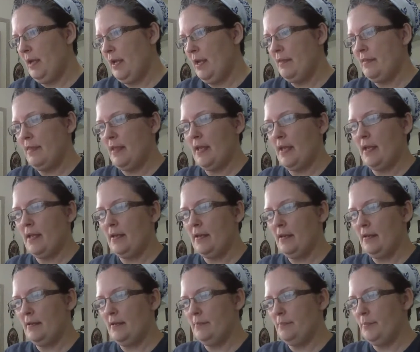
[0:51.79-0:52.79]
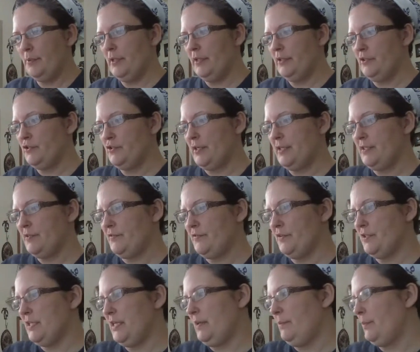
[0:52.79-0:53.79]
and then put transfer
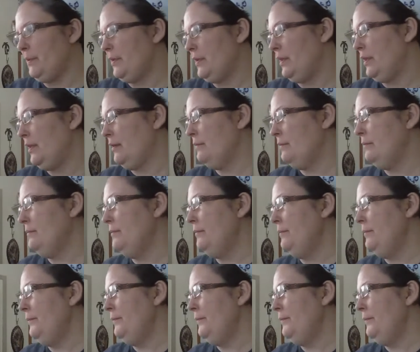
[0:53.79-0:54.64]
tape on them.